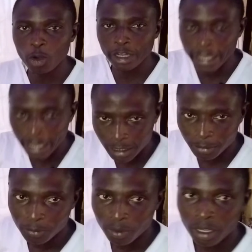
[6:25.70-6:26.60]
or
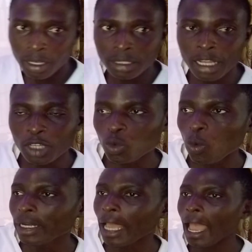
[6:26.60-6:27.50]
negative, that
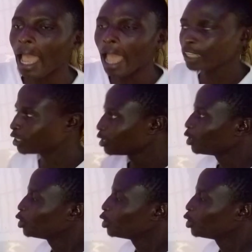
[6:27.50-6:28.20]
when I add